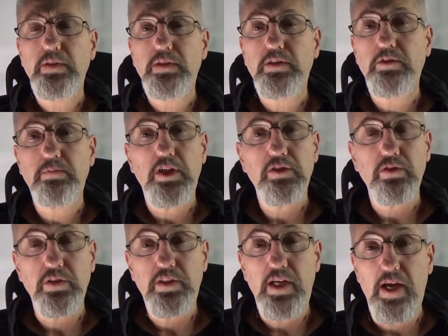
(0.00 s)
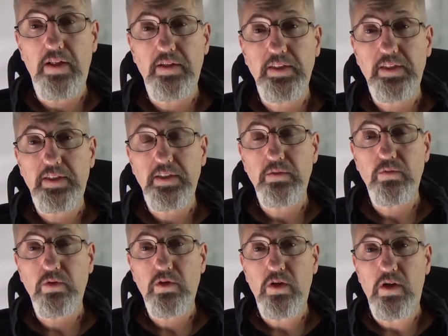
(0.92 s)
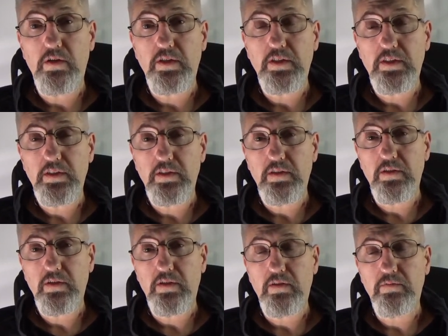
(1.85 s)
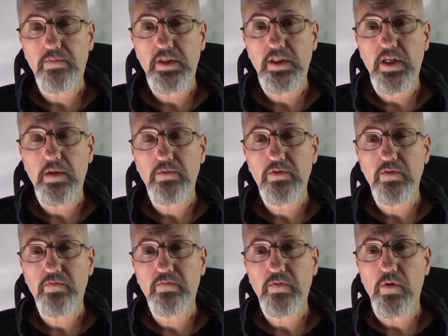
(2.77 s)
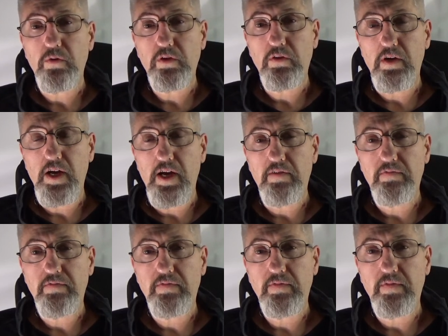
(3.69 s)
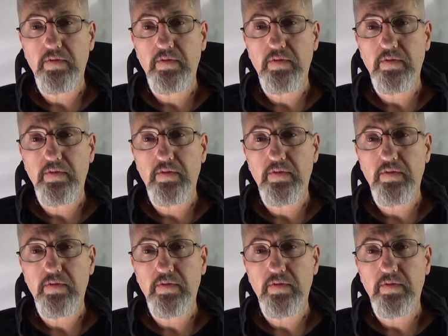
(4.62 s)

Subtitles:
special talent, we'll call it, of being able to photograph